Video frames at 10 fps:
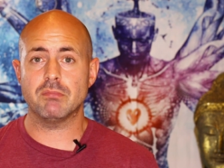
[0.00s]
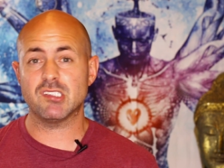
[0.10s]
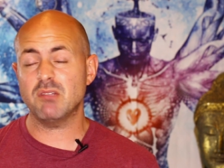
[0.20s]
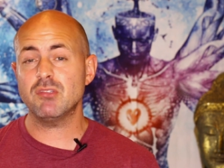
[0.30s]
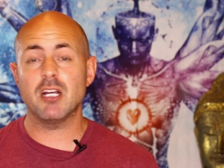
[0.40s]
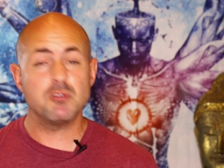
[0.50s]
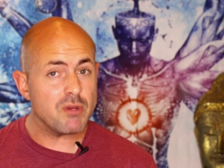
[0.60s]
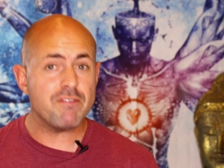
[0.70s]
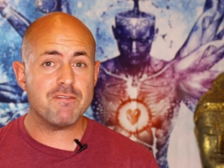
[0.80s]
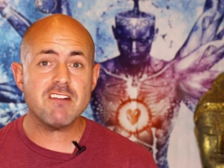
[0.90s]
But sometimes
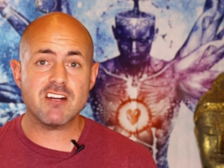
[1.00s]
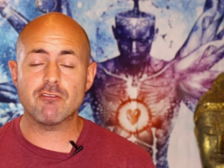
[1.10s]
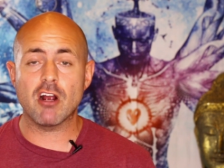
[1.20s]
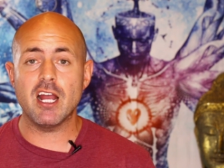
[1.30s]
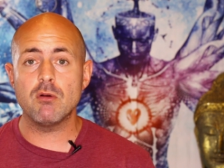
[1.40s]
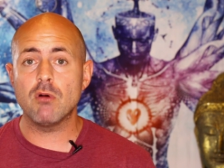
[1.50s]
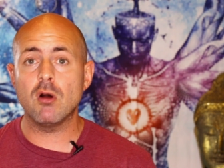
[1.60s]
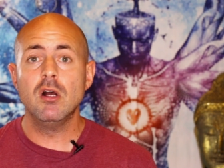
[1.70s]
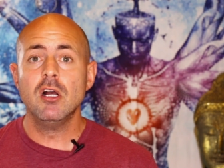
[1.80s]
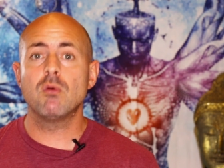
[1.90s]
we fear it, right?
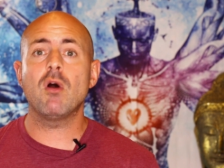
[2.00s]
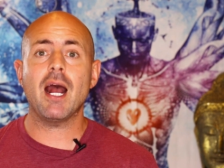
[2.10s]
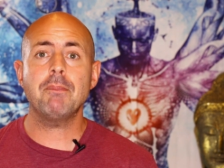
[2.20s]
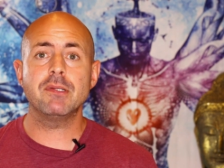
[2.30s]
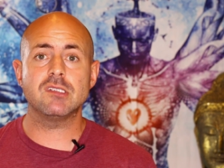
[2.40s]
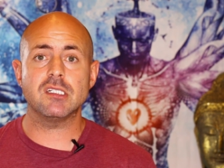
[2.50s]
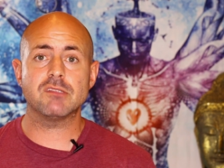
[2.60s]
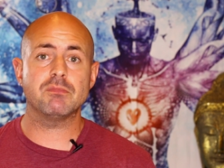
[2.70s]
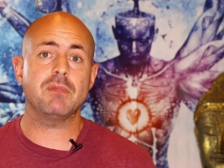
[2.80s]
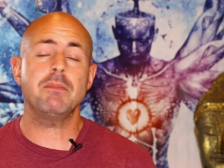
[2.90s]
Well, what happens
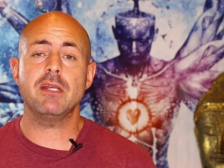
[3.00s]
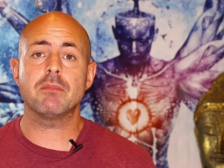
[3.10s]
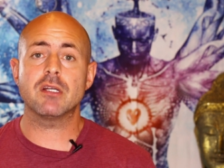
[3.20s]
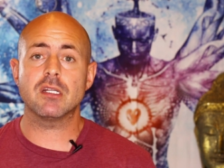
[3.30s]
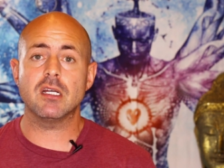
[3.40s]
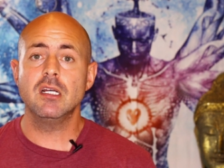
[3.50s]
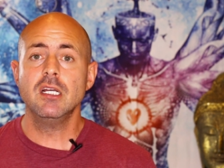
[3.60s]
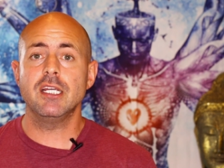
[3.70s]
is maybe I'm gonna,